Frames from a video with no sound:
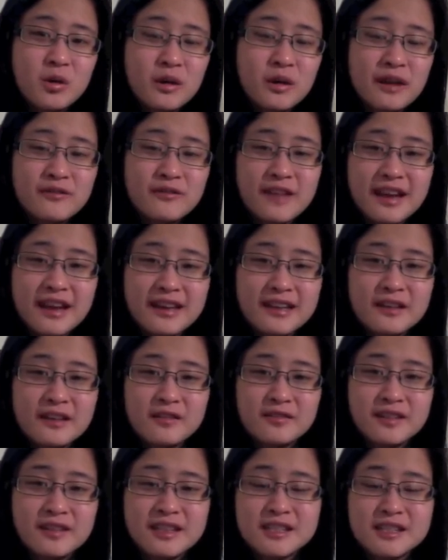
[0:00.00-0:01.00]
if any
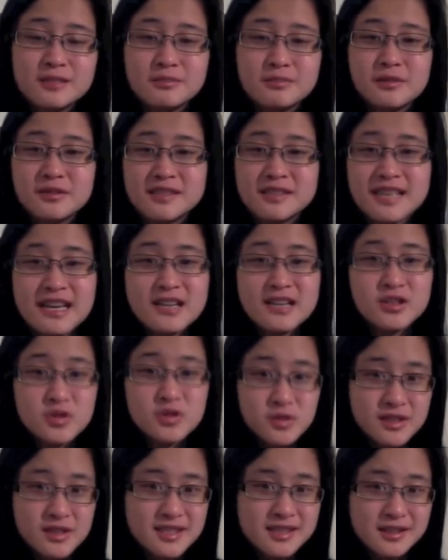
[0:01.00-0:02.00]
of these books
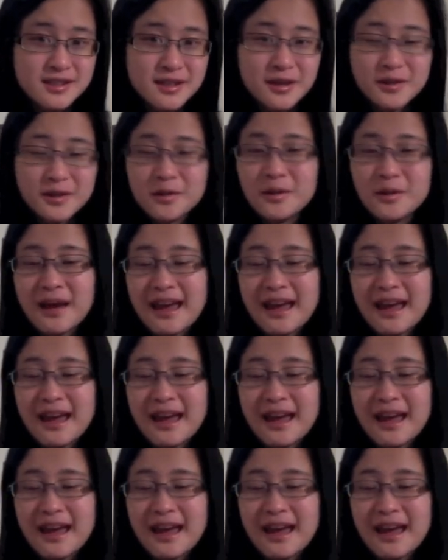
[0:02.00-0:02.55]
interest you,